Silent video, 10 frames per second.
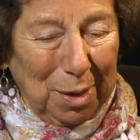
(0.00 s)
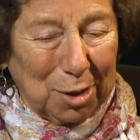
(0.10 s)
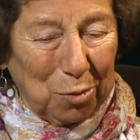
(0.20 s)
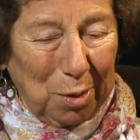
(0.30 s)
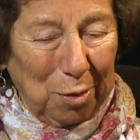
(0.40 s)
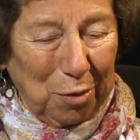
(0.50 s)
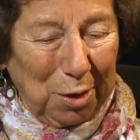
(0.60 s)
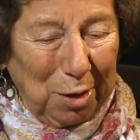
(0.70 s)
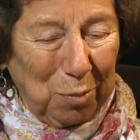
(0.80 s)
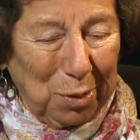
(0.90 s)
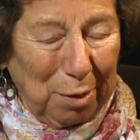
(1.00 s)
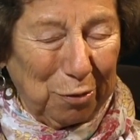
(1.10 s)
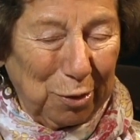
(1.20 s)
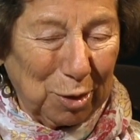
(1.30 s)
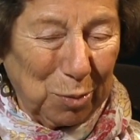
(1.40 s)
So I think when I
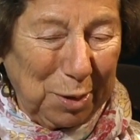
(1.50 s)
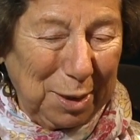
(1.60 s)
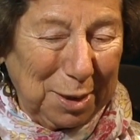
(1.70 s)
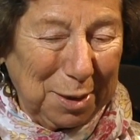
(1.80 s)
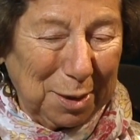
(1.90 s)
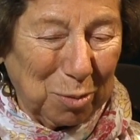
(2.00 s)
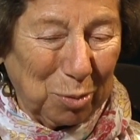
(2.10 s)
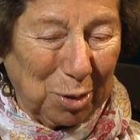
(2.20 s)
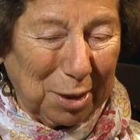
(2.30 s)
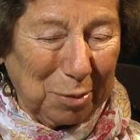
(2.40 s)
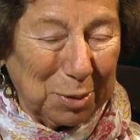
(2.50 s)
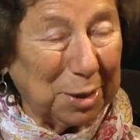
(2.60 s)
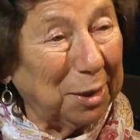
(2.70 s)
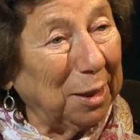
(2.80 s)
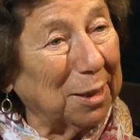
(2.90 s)
first went into this work, I was
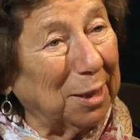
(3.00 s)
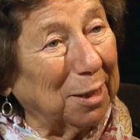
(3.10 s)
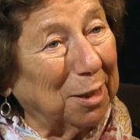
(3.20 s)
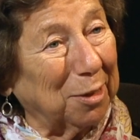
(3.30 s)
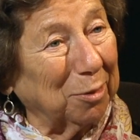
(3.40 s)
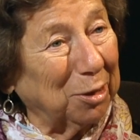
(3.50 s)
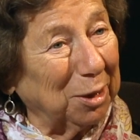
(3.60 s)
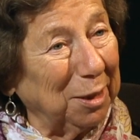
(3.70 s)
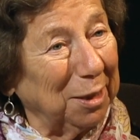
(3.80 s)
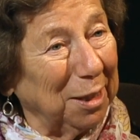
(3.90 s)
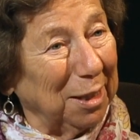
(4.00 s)
studying psychology,